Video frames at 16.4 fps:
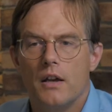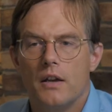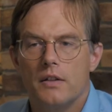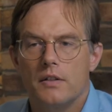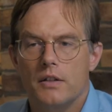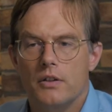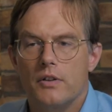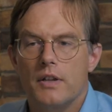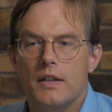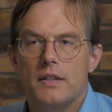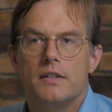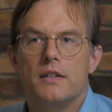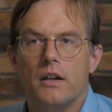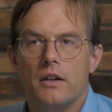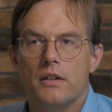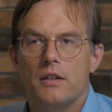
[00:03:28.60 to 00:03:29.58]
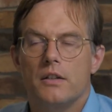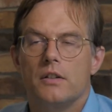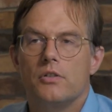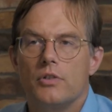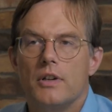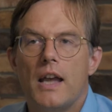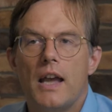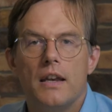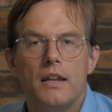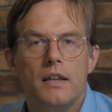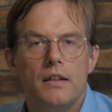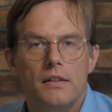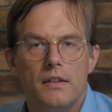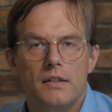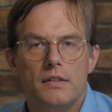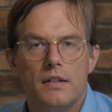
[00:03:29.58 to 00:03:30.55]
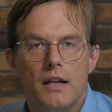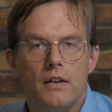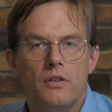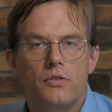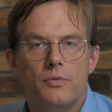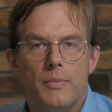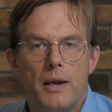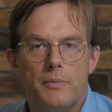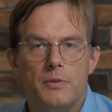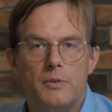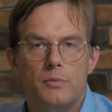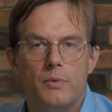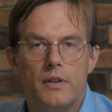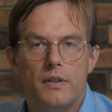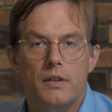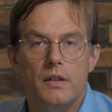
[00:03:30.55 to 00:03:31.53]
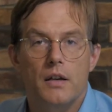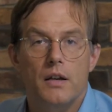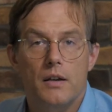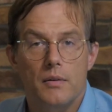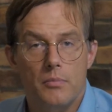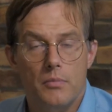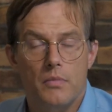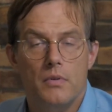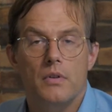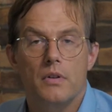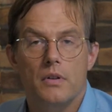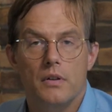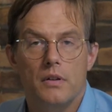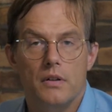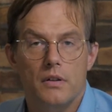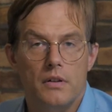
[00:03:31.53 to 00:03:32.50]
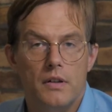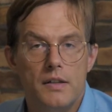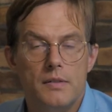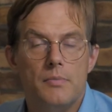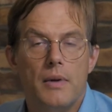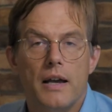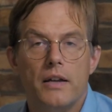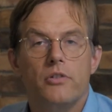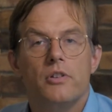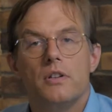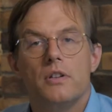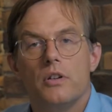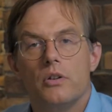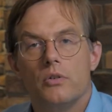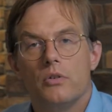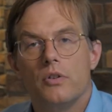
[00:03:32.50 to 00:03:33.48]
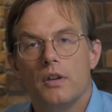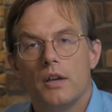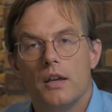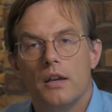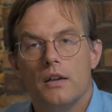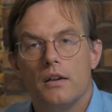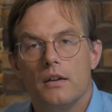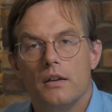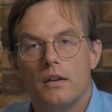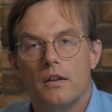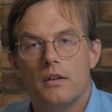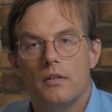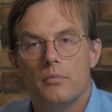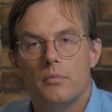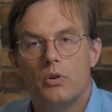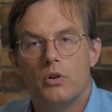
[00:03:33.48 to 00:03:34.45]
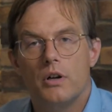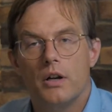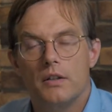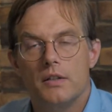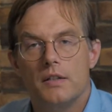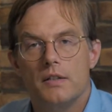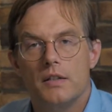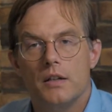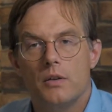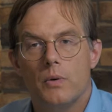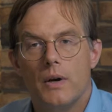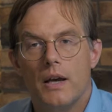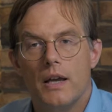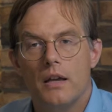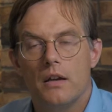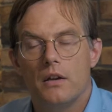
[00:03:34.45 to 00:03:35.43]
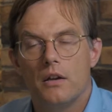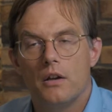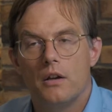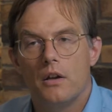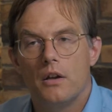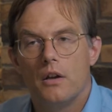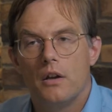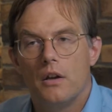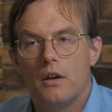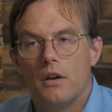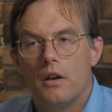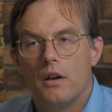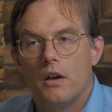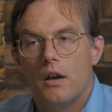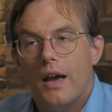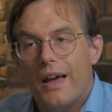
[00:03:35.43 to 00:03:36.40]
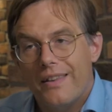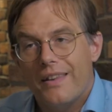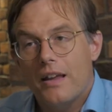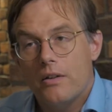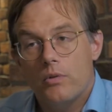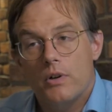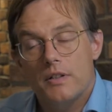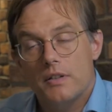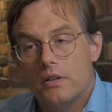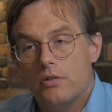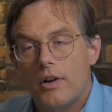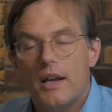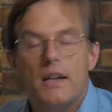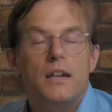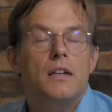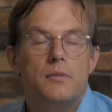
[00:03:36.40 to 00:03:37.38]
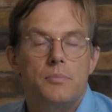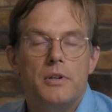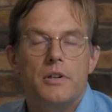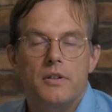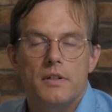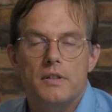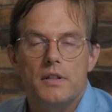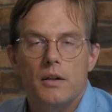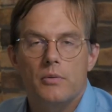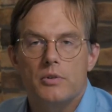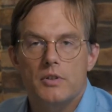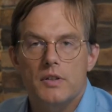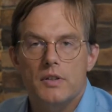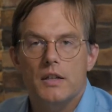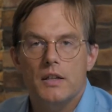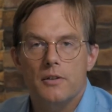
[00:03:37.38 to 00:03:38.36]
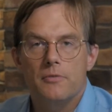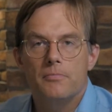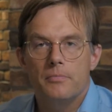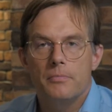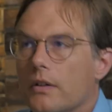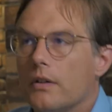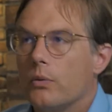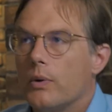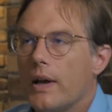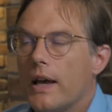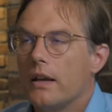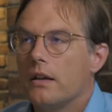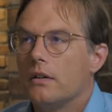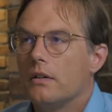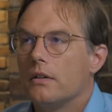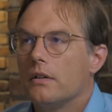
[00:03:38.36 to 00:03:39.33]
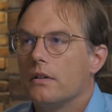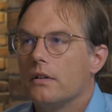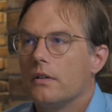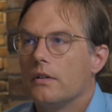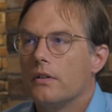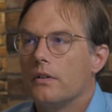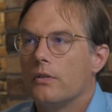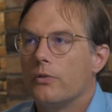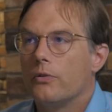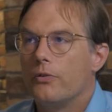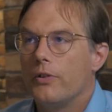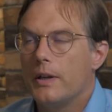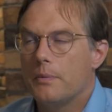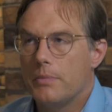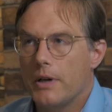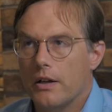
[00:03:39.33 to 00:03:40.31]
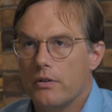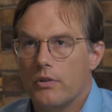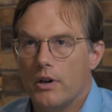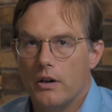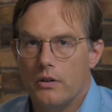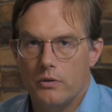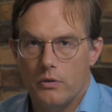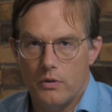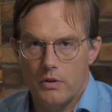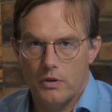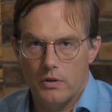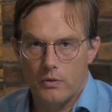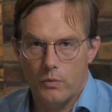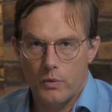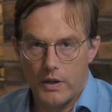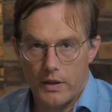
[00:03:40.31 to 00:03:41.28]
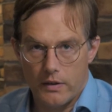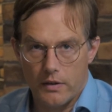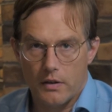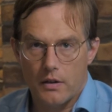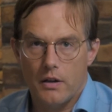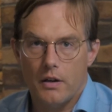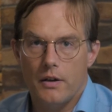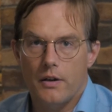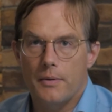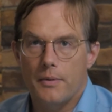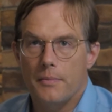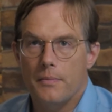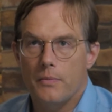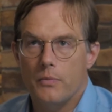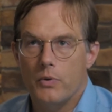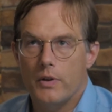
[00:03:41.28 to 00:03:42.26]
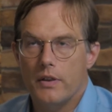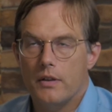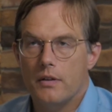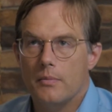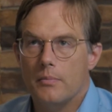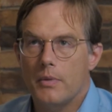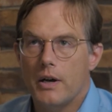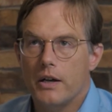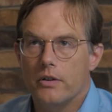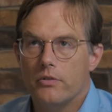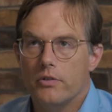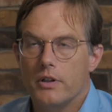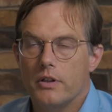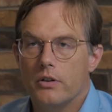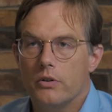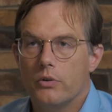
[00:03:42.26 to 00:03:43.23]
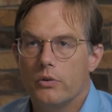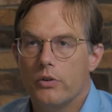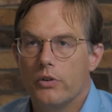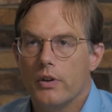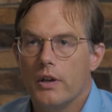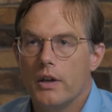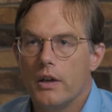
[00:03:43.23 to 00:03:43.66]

so they started creating these kind of maps with these migrant youth in a more artistic way. And that was a great experience, I would say. We had a feedback round with the migrant youth.